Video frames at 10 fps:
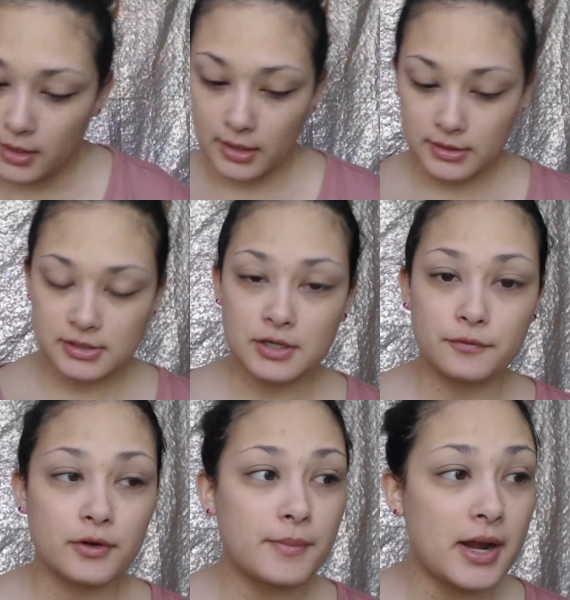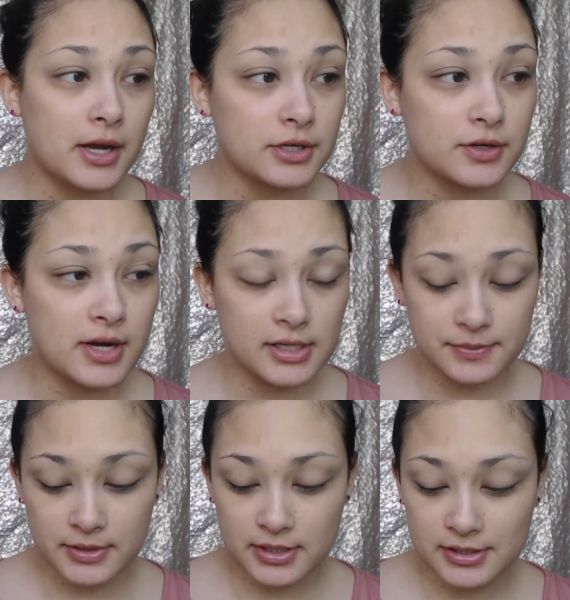And so for my under eyes,
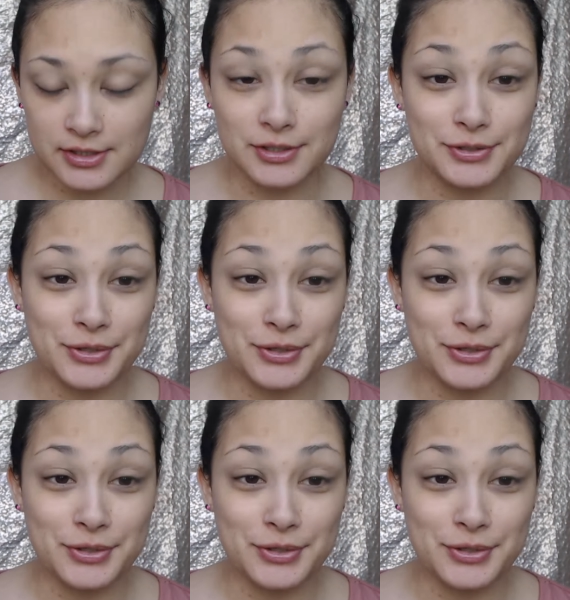because they're so